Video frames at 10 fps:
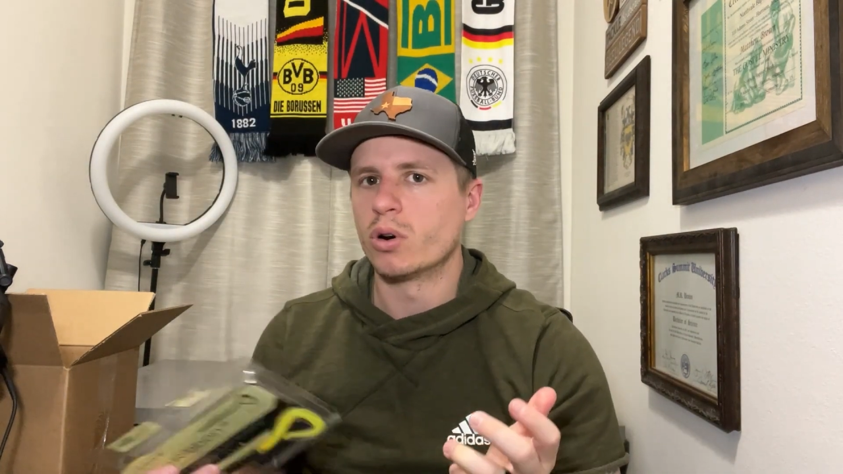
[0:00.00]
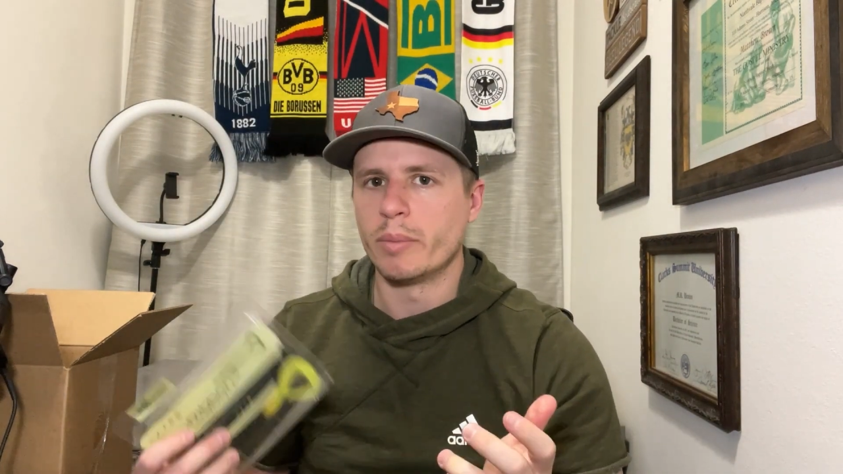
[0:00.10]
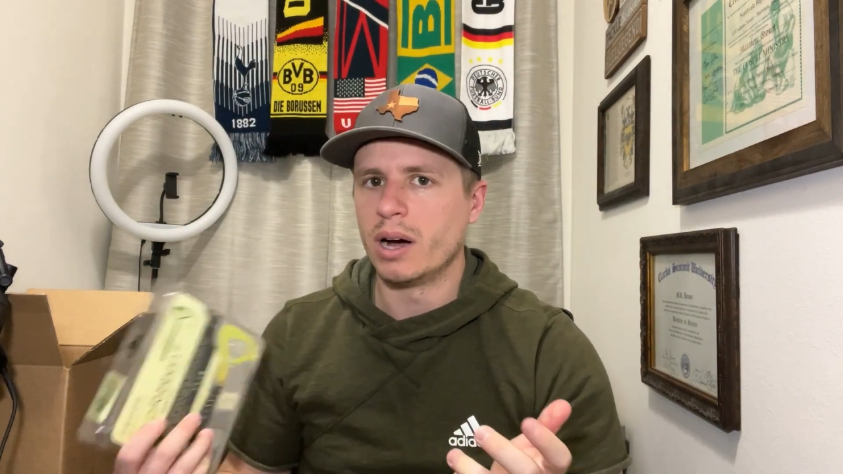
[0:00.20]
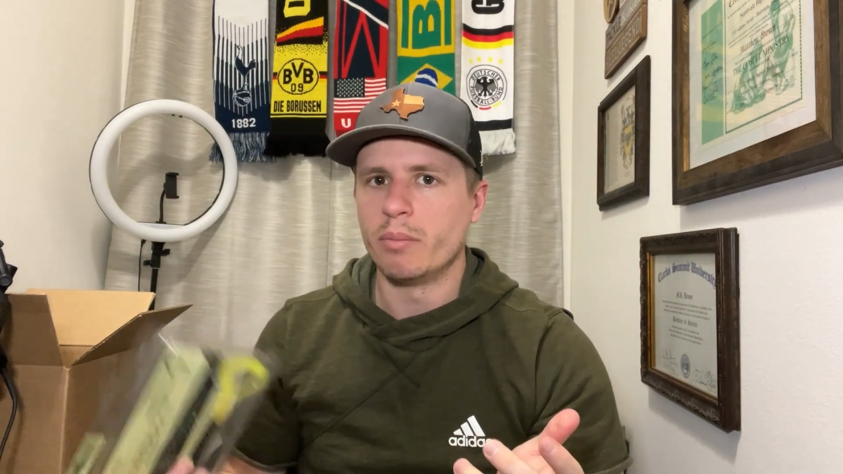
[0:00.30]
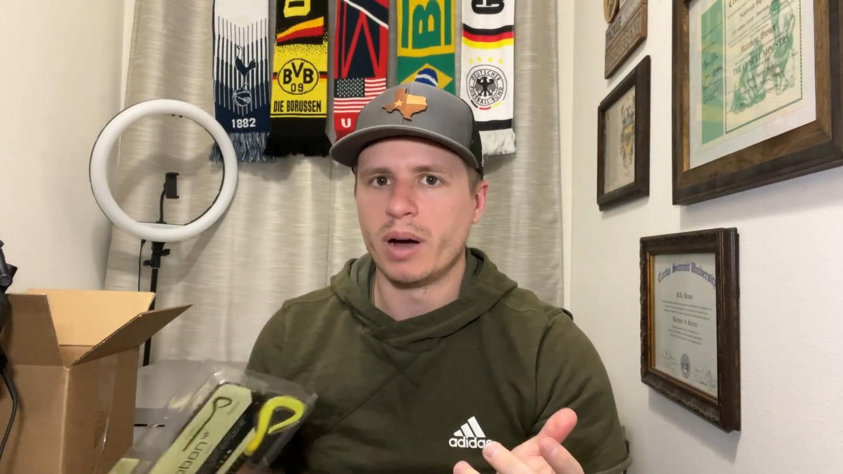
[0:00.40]

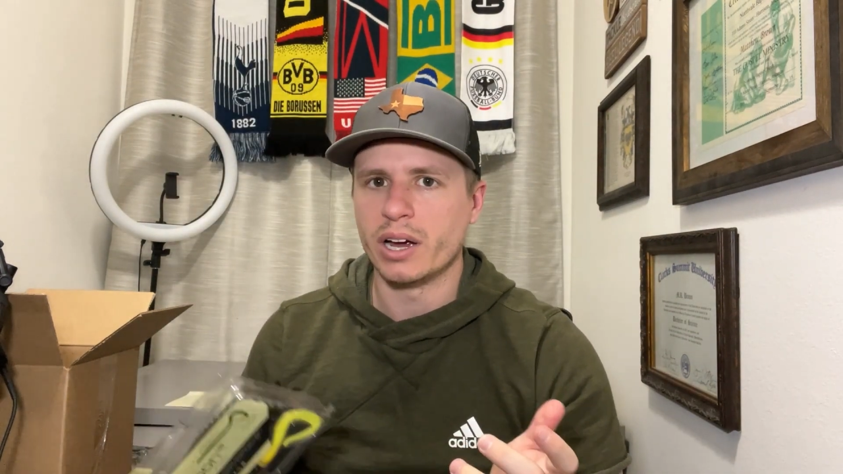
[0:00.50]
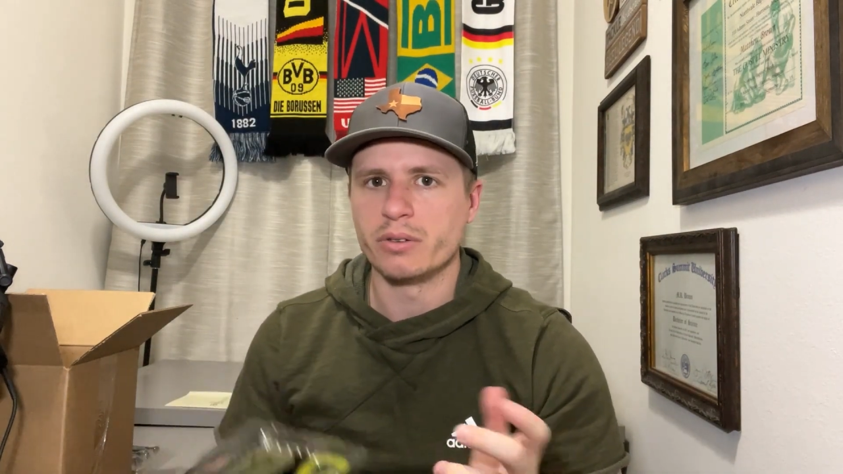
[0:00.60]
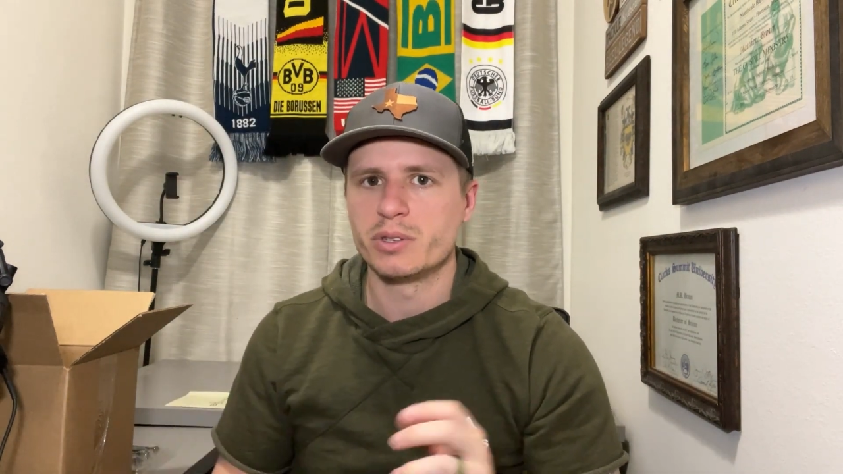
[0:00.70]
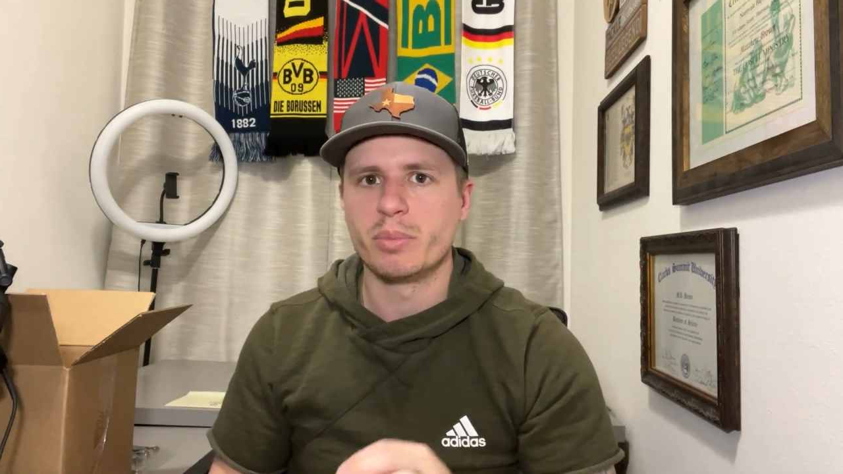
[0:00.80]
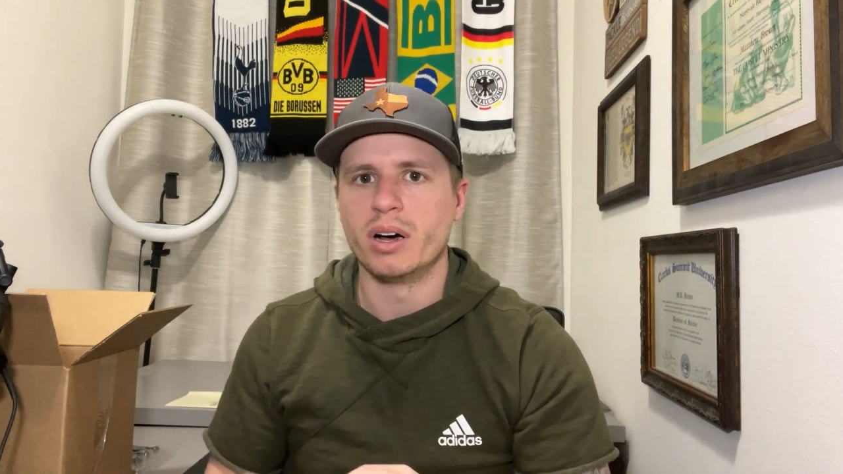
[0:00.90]
about
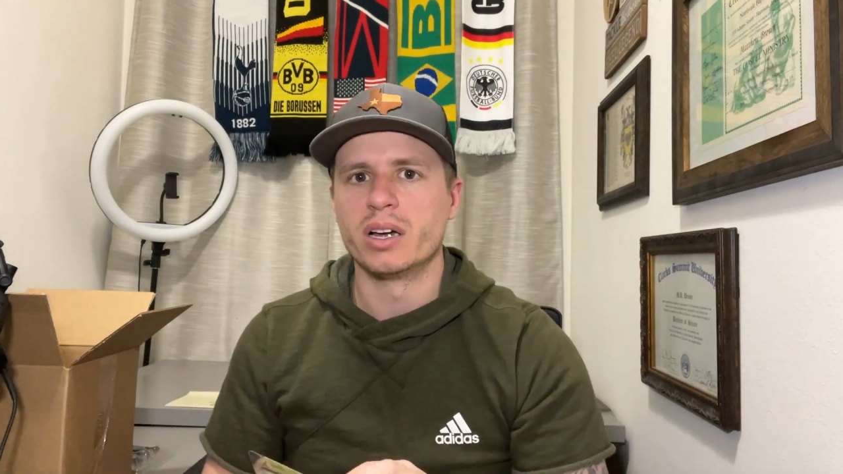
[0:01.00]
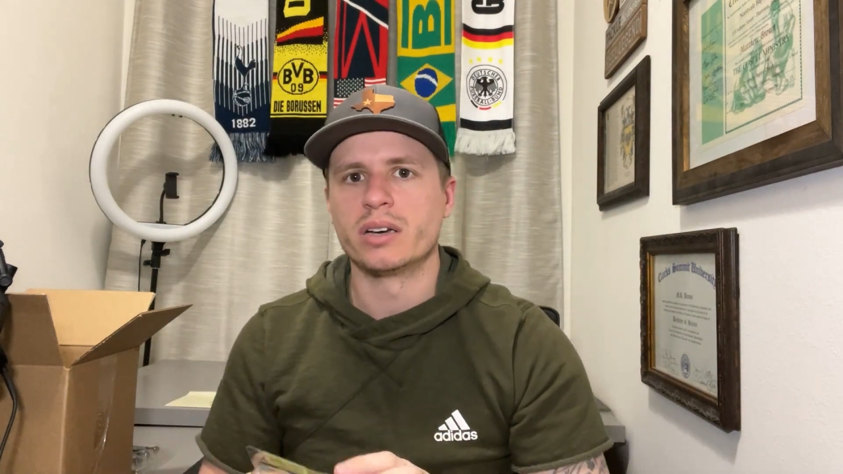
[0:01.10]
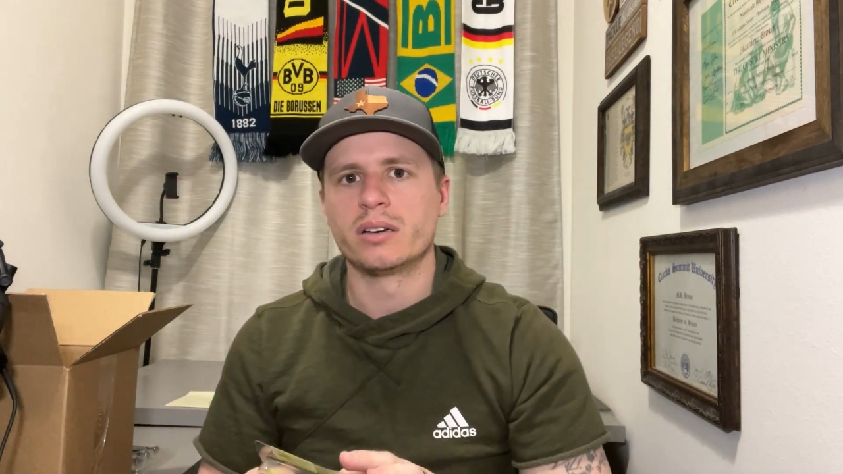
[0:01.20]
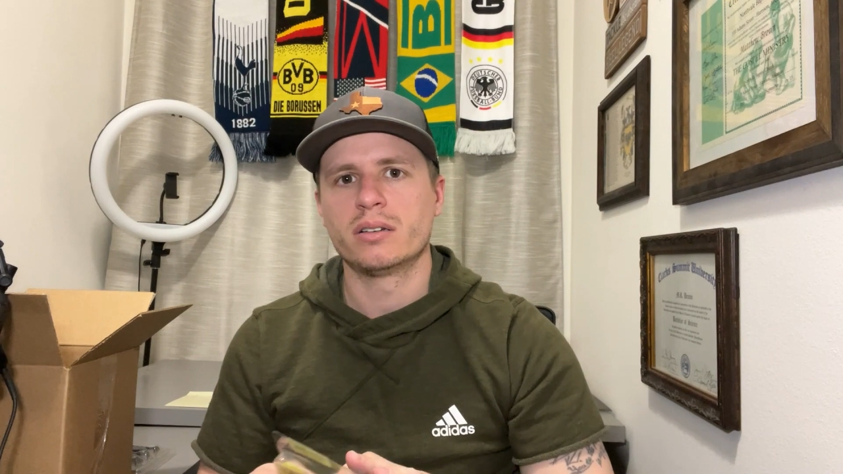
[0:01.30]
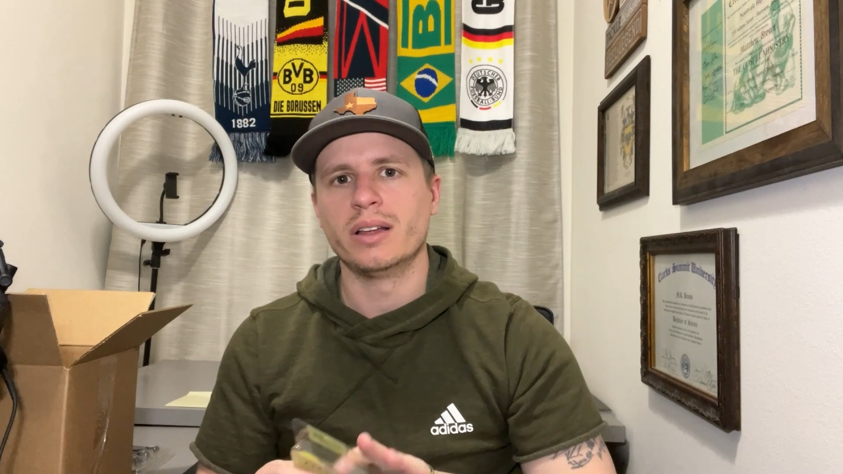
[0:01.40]
BioSpawn,
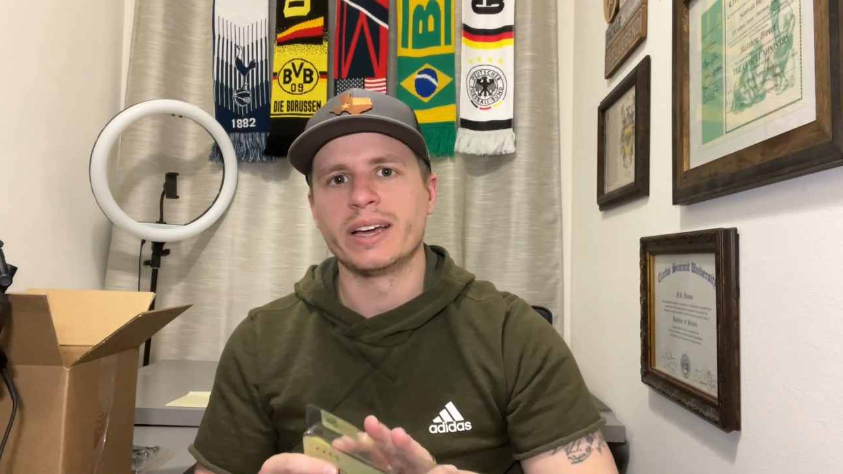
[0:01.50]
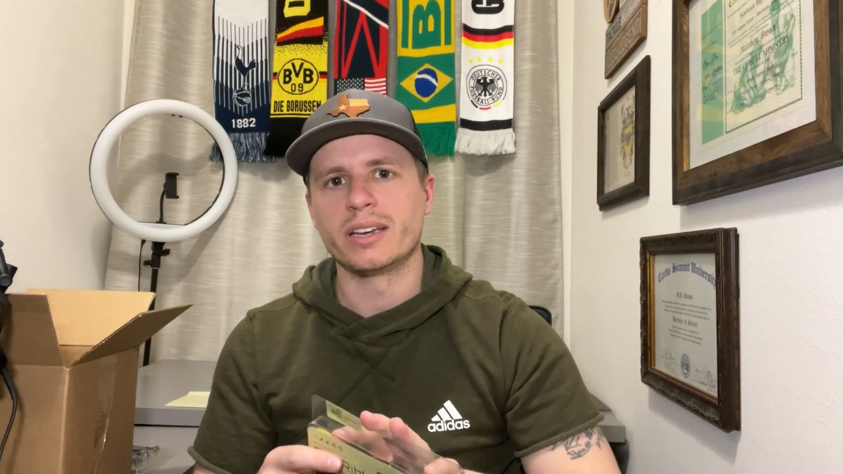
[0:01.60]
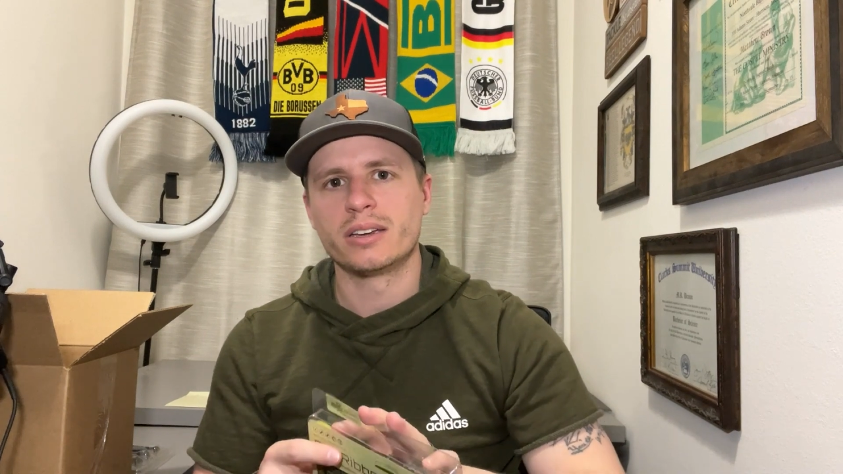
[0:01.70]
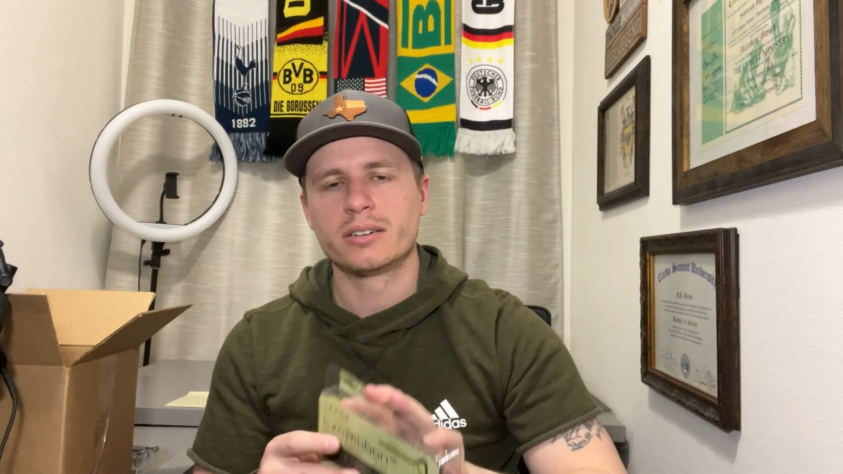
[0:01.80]
like